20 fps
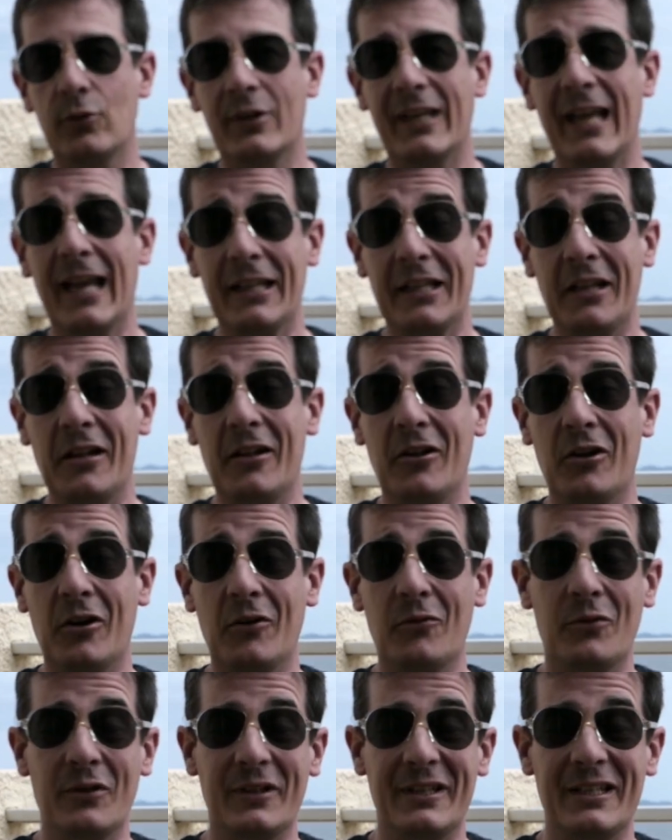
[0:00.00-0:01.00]
get in
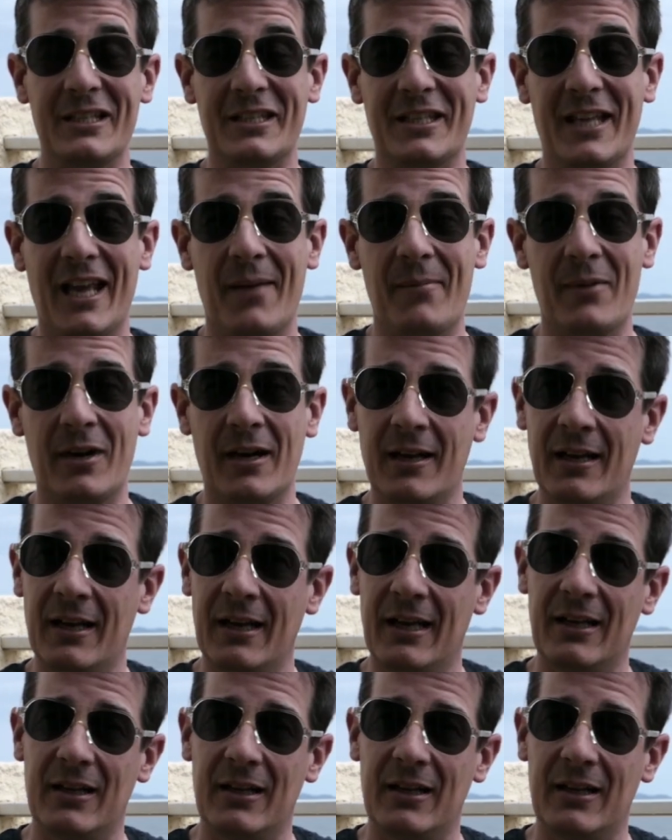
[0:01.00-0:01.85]
love with this camera,